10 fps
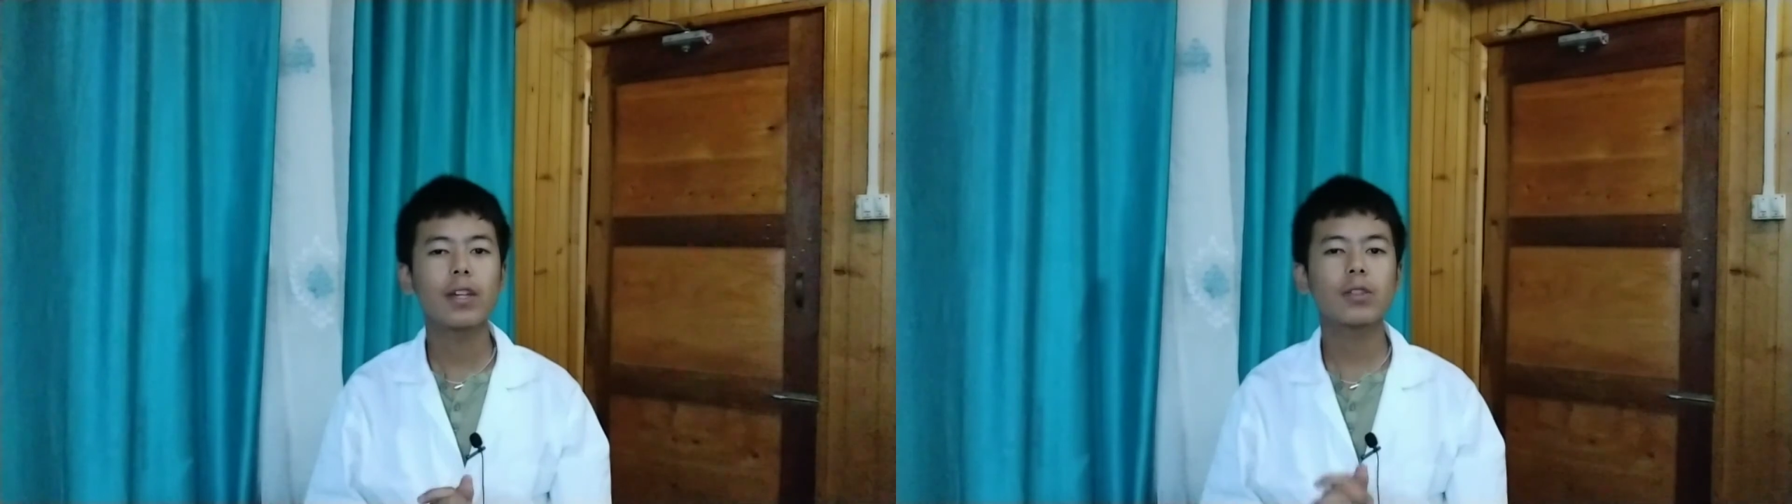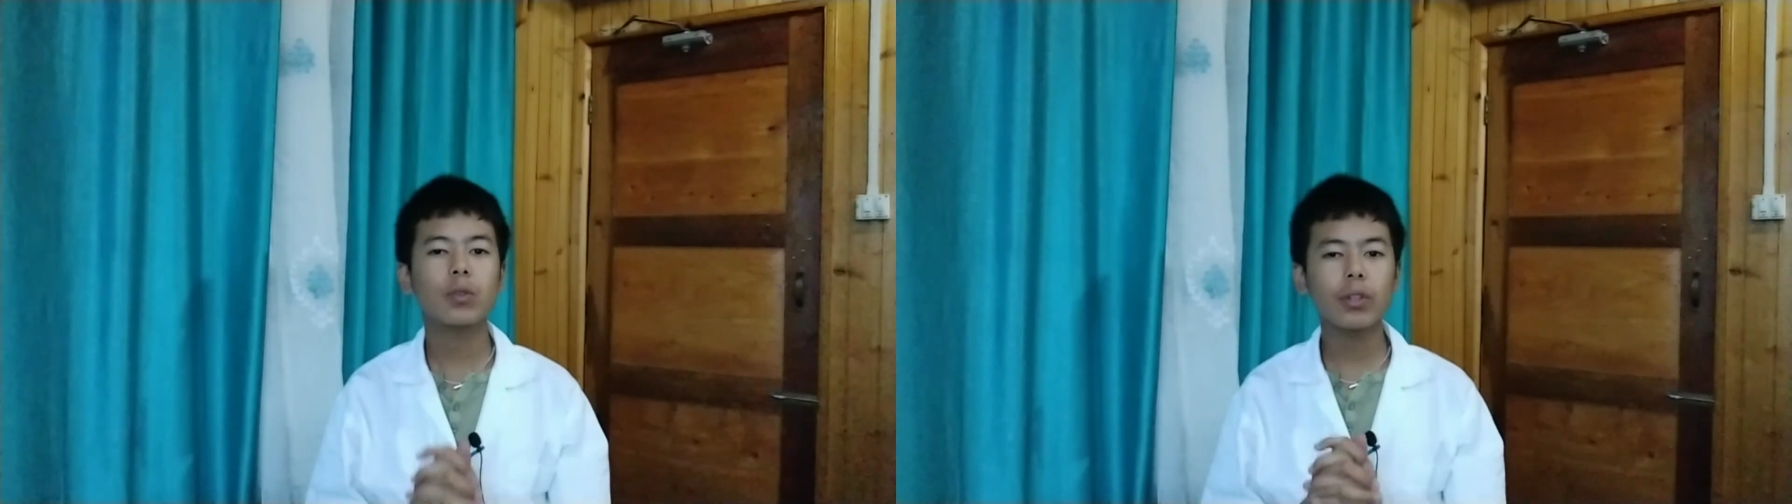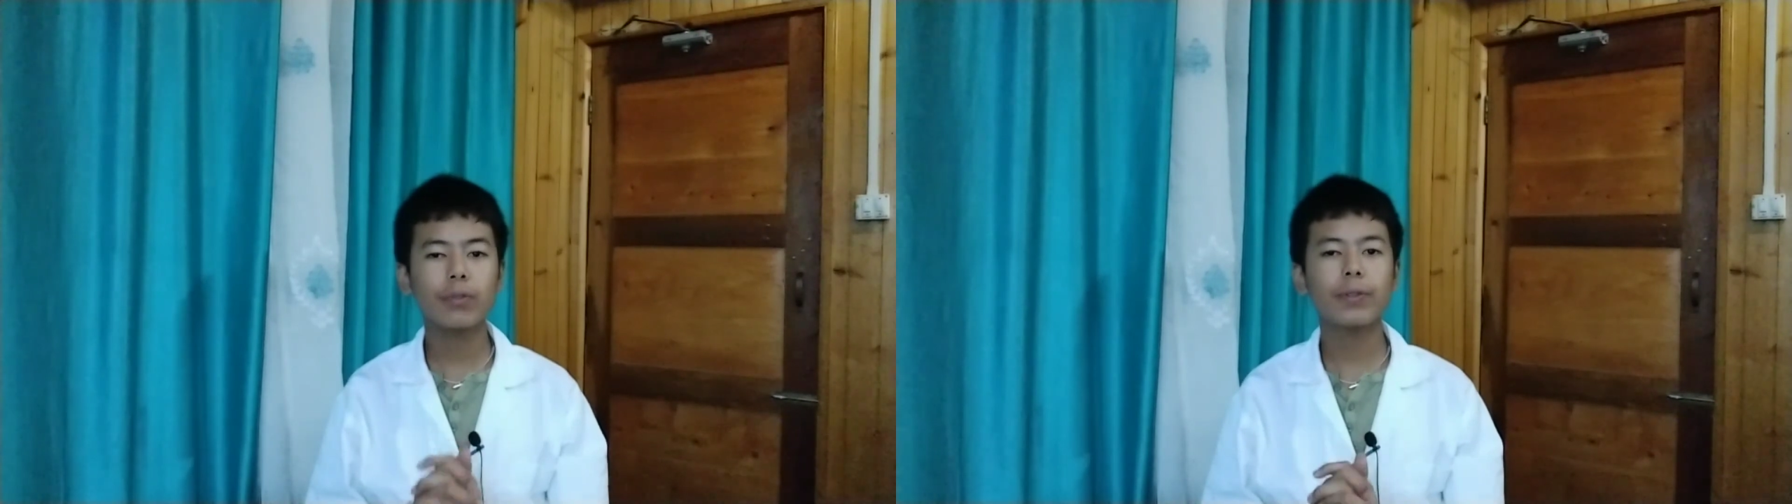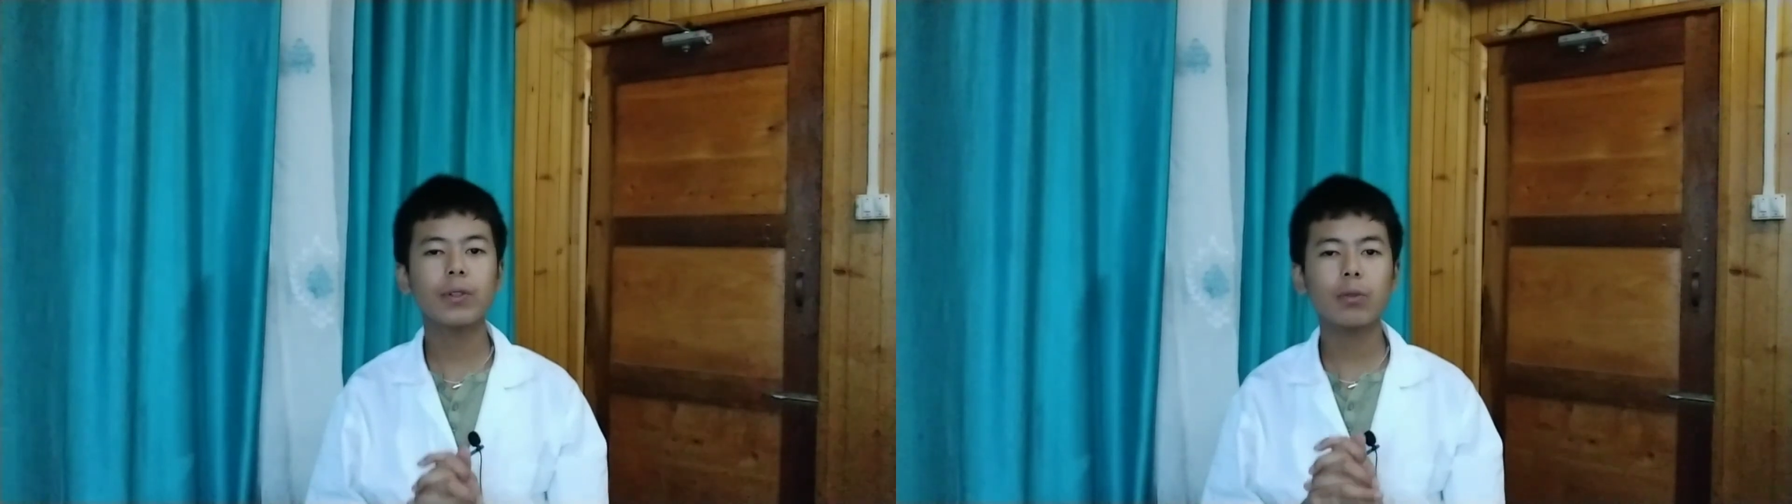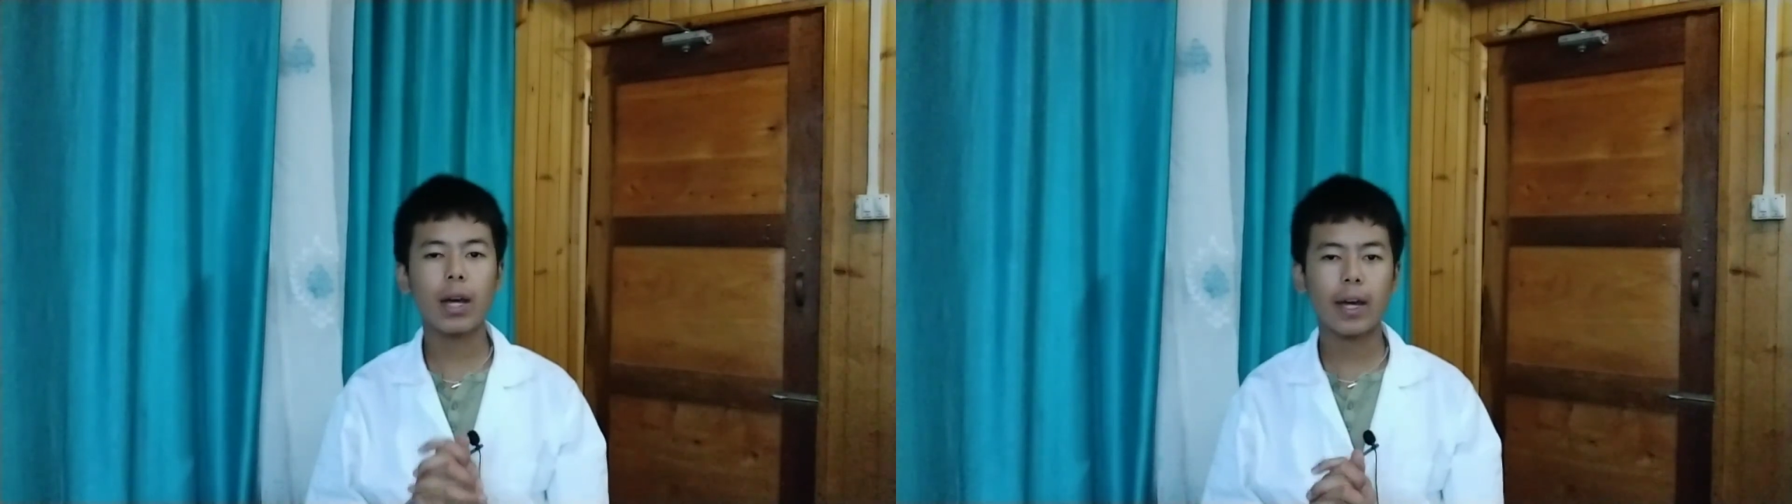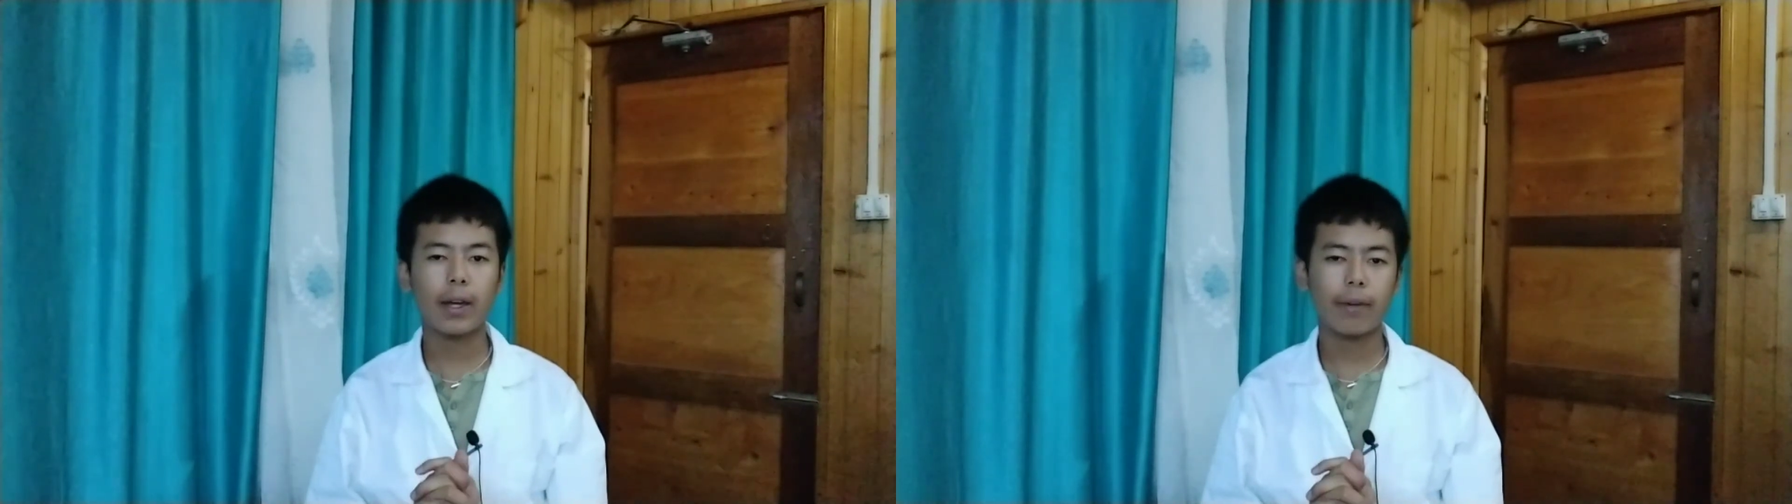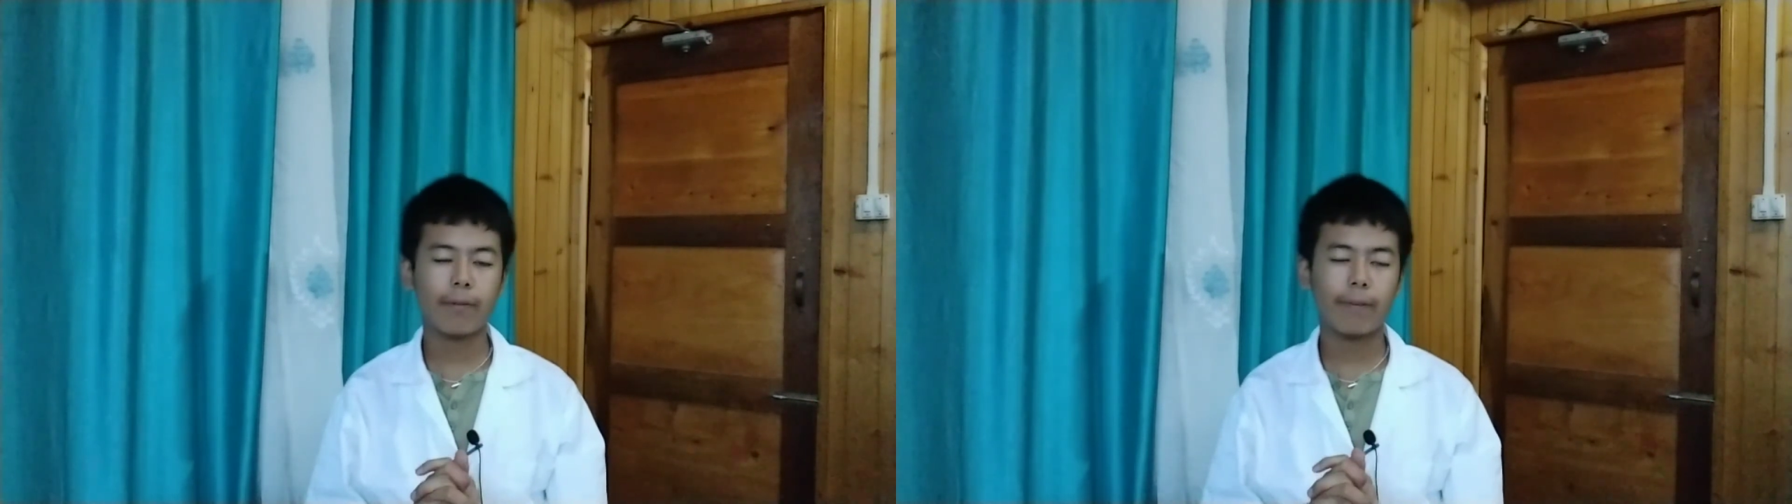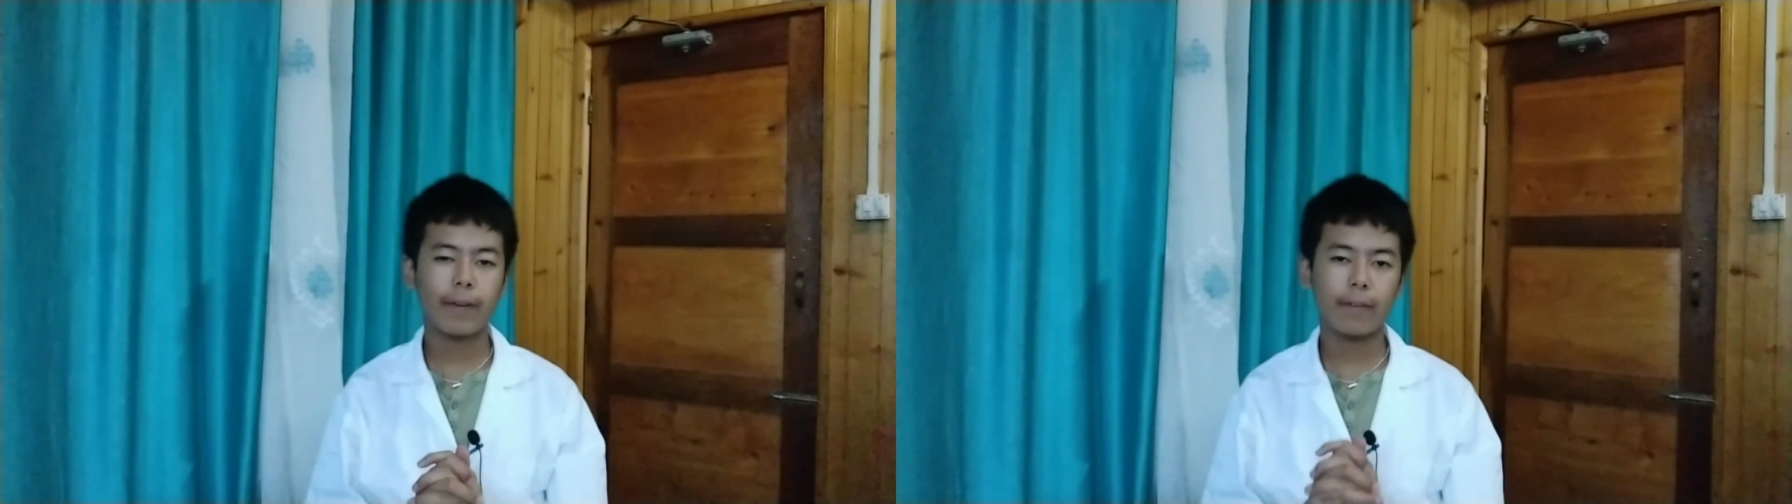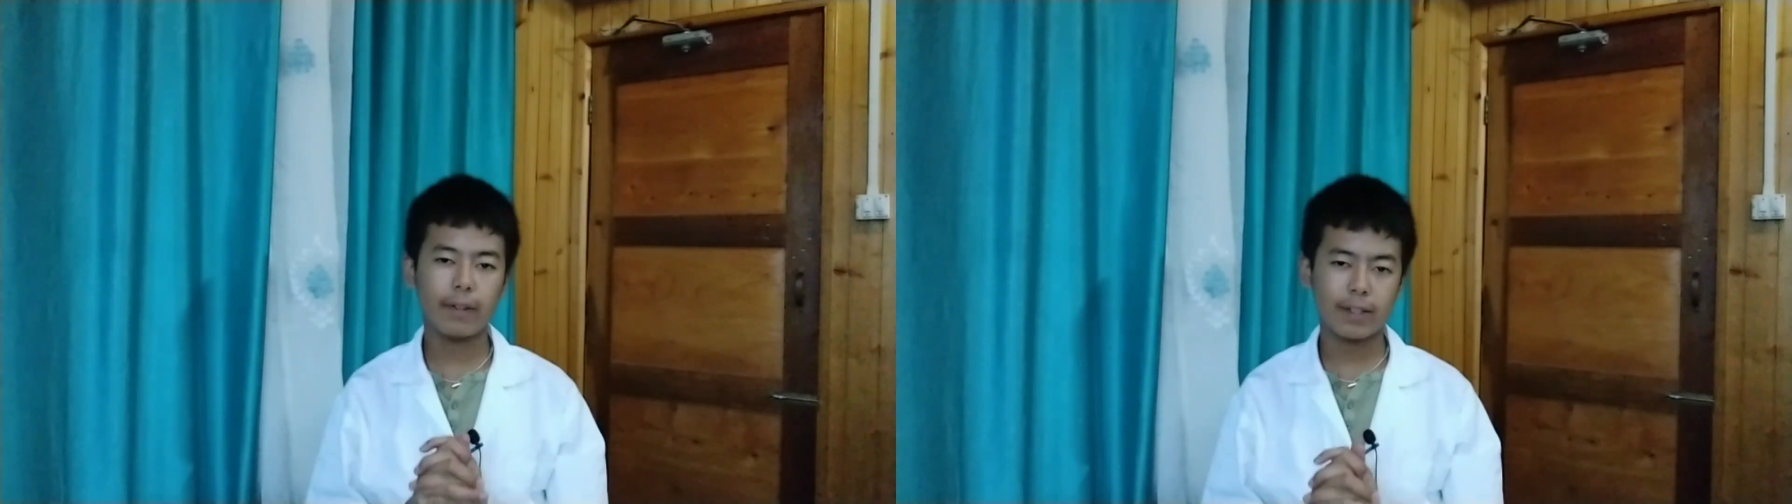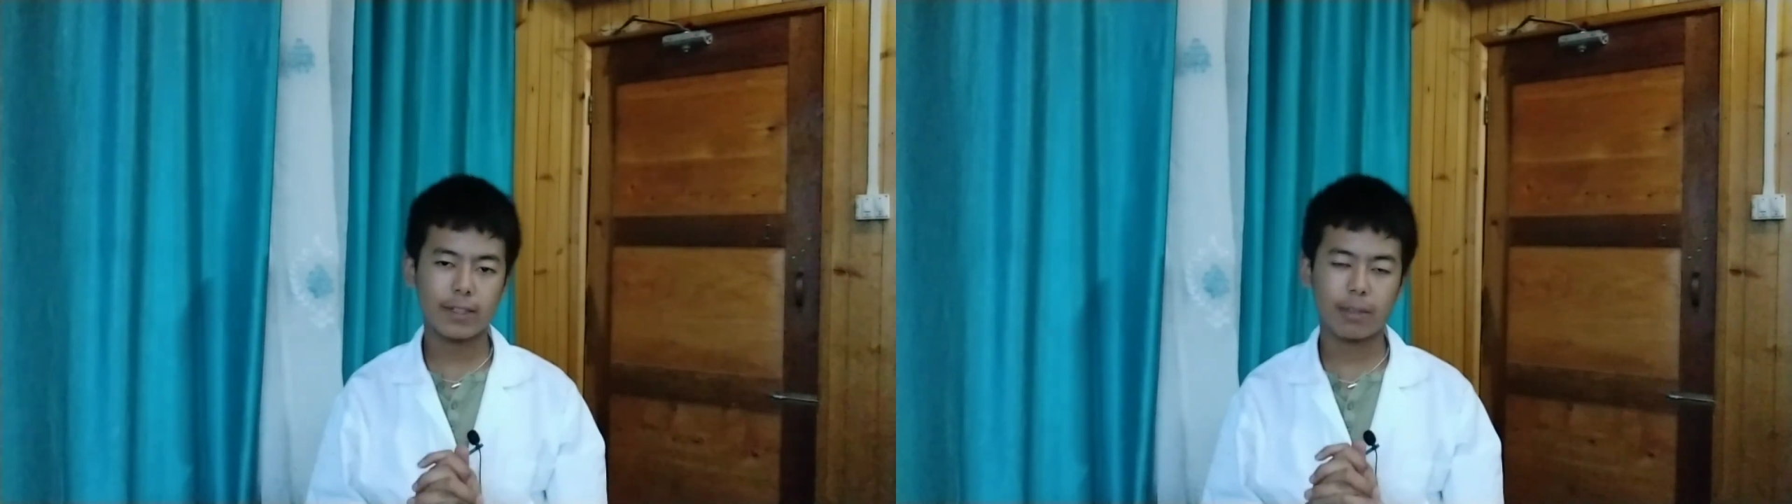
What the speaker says: So if you haven't